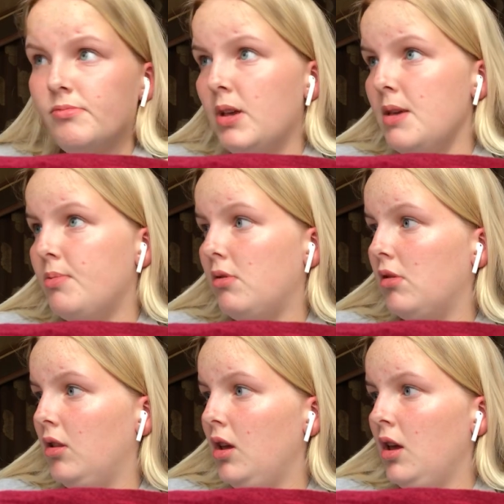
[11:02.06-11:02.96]

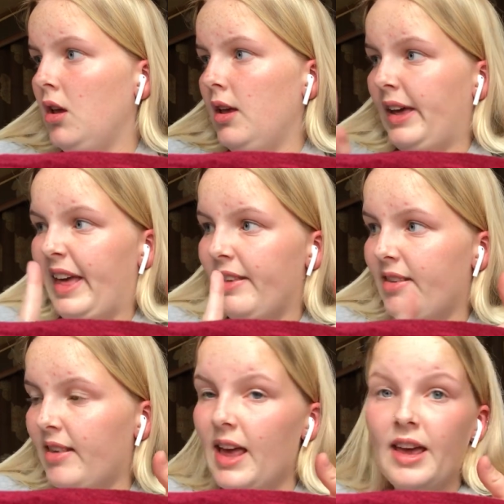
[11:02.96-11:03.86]
people get
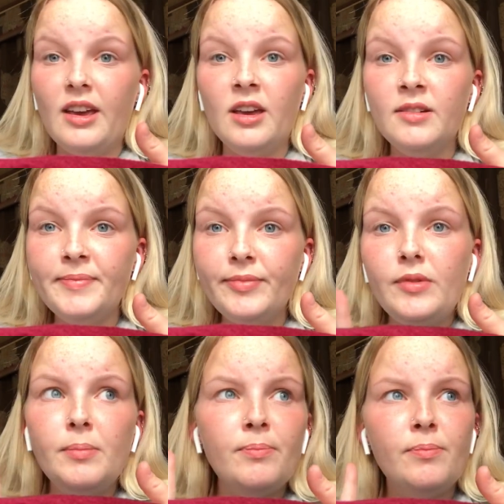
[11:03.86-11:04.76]
sick,
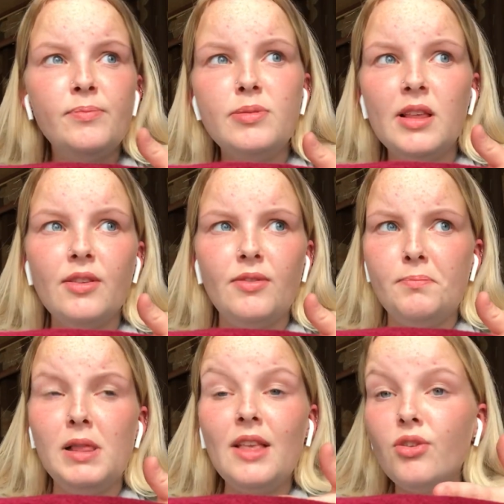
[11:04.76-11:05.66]

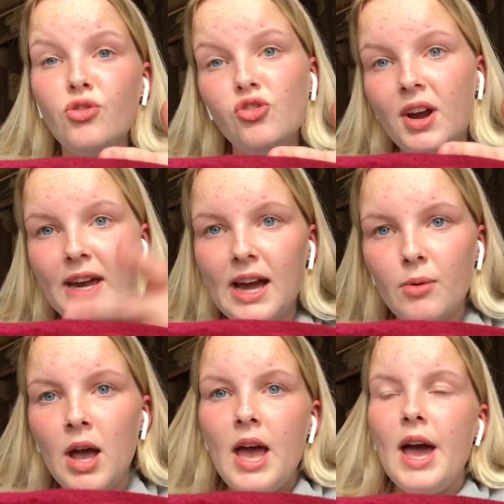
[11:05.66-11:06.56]
plants dry
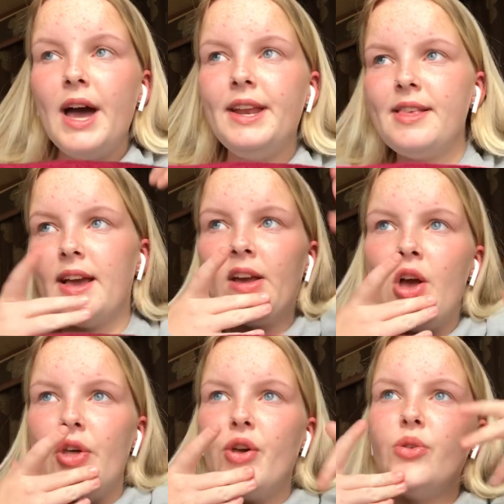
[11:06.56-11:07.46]
out, and it's like
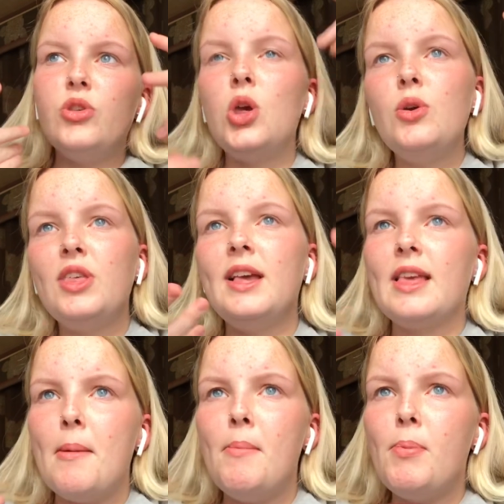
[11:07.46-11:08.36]
those are two things
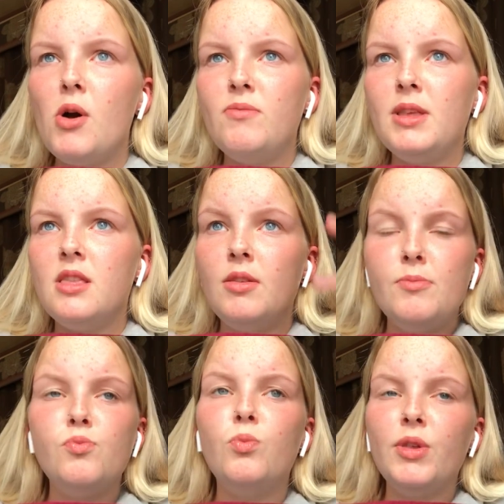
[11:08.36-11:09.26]
that are both
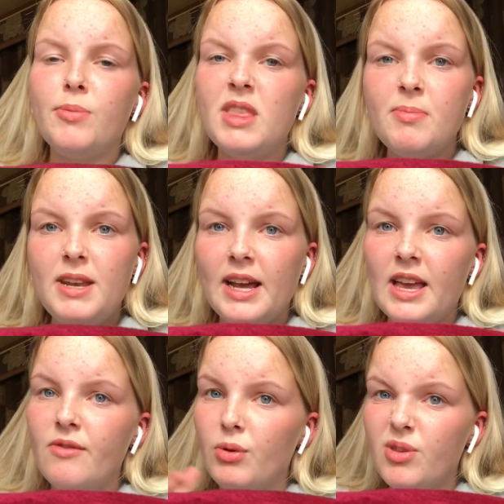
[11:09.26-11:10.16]
one's meant to be
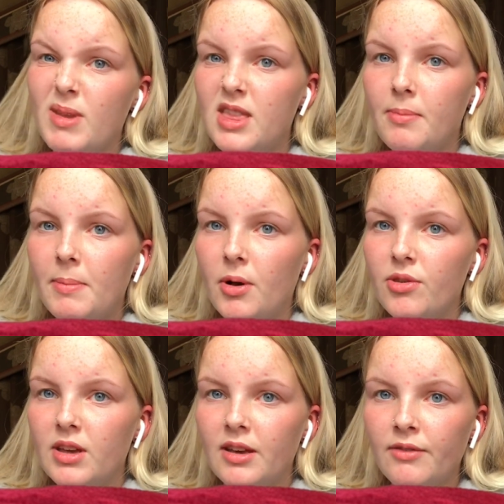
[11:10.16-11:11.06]
negative, one's meant to be
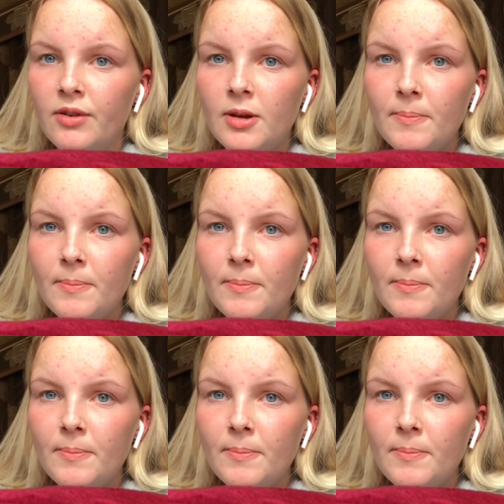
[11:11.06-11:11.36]
positive.